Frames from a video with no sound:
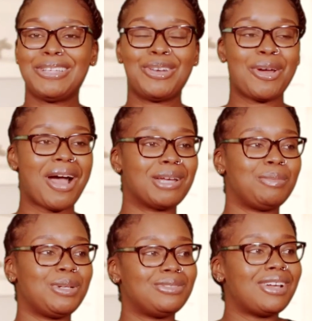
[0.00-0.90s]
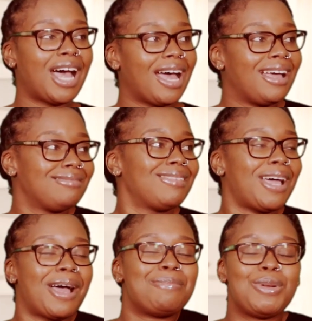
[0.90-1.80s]
you know, I'd
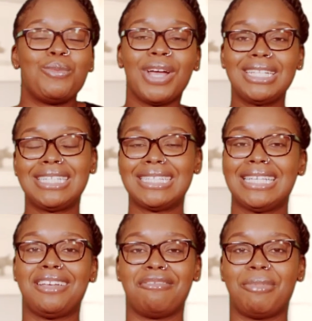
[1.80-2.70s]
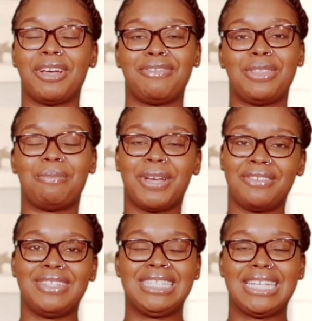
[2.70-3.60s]
been waiting to give birth in the
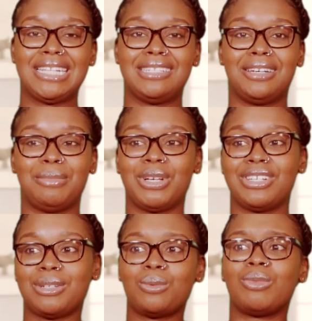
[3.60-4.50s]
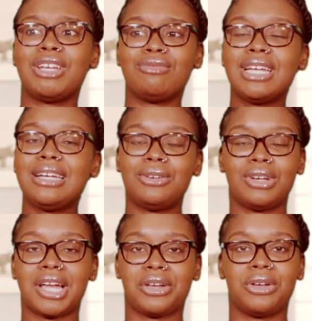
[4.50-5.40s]
birthing center, because it really looked
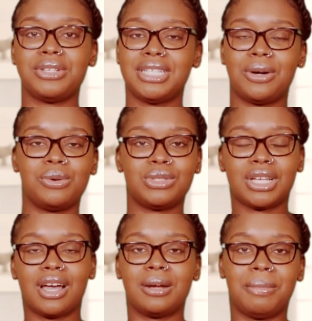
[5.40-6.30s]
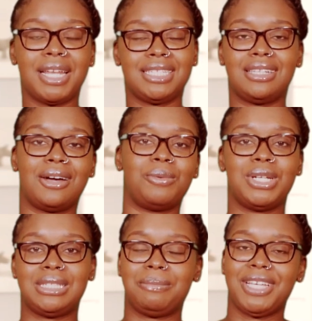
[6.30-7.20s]
like a hotel. It was the kind of place that I
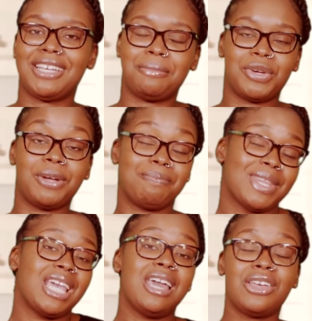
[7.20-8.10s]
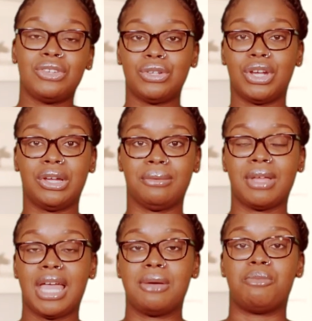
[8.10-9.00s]
wanted to be in. But, you know,
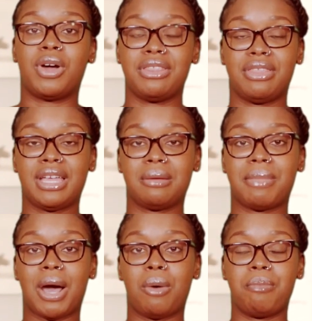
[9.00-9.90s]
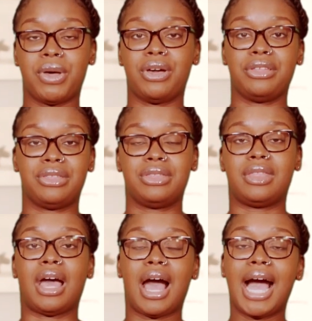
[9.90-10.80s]
one thing about birth
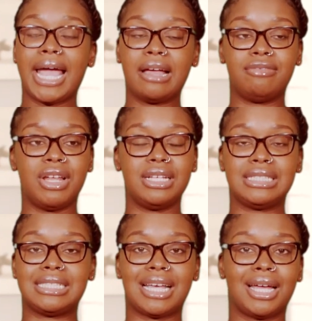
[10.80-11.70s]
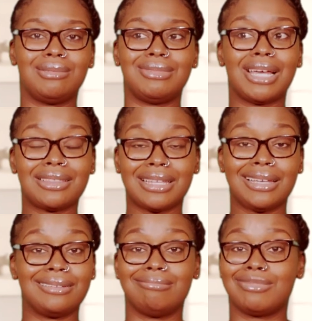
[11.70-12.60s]
that I have learned is that
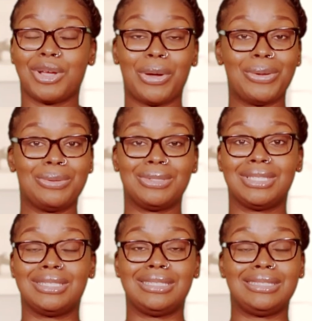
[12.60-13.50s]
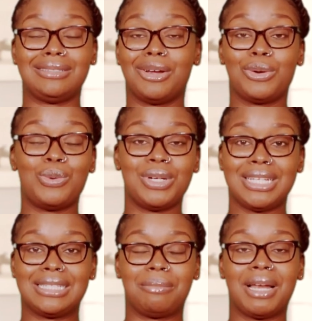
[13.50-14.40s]
nothing goes
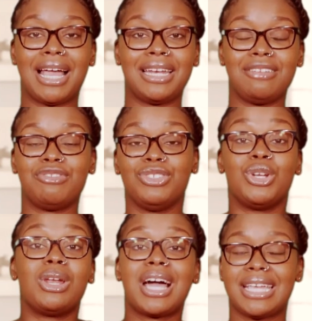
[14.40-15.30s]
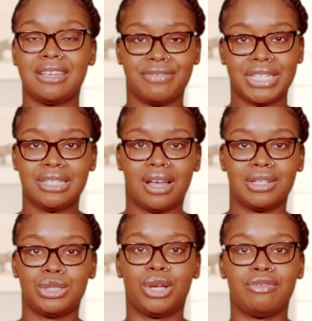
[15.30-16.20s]
according to plan. If you're lucky, if it
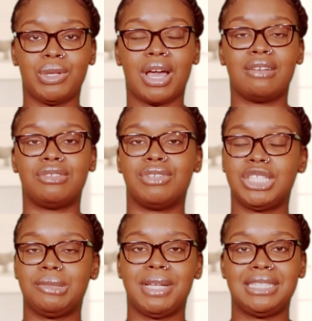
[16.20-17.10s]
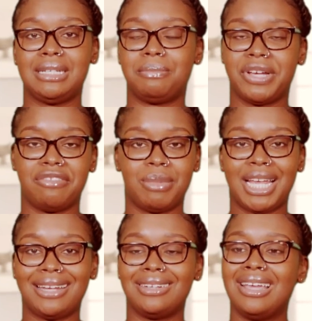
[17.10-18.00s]
does. So if you have a regimented birth
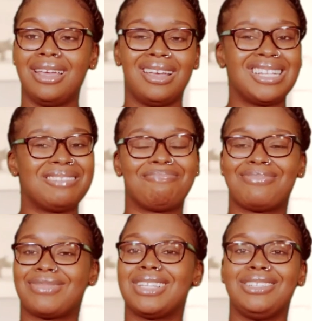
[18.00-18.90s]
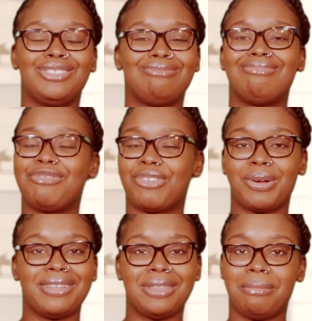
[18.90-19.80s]
plan, throw
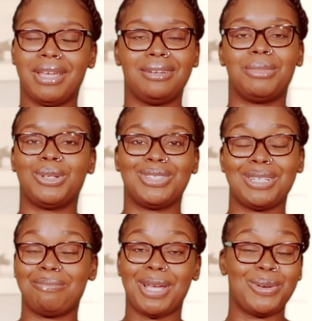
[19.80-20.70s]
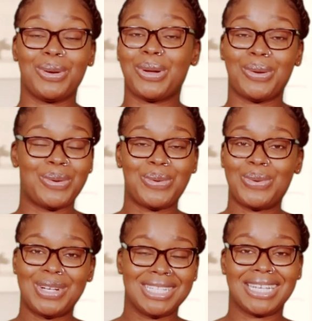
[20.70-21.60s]
it in the bin, because it may not go
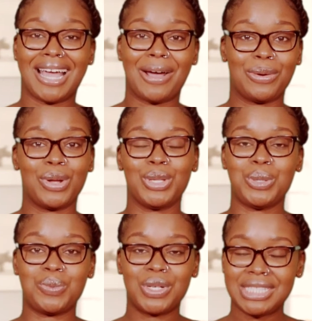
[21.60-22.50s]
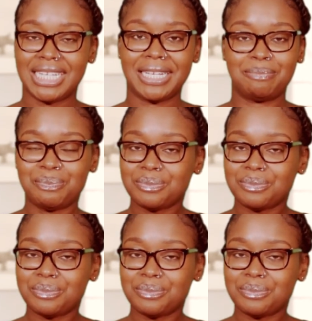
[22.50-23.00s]
according to how you want it.